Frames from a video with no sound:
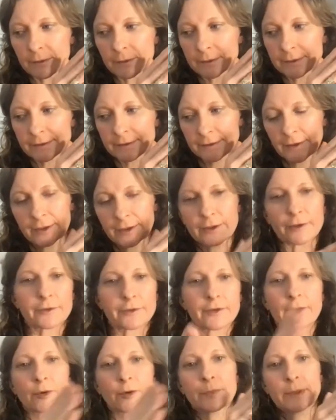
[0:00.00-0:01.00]

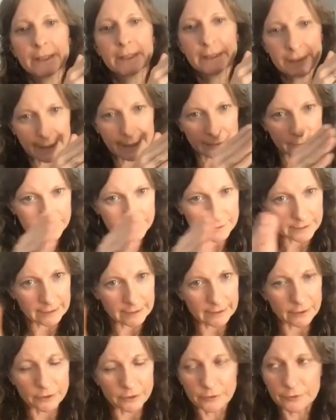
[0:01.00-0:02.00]
psychotherapy,
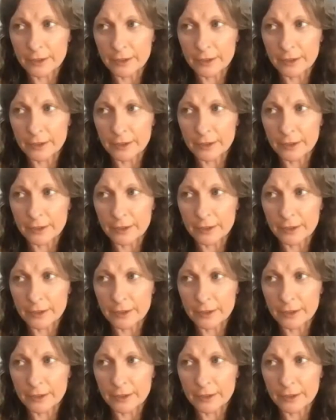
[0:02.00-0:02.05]
counseling.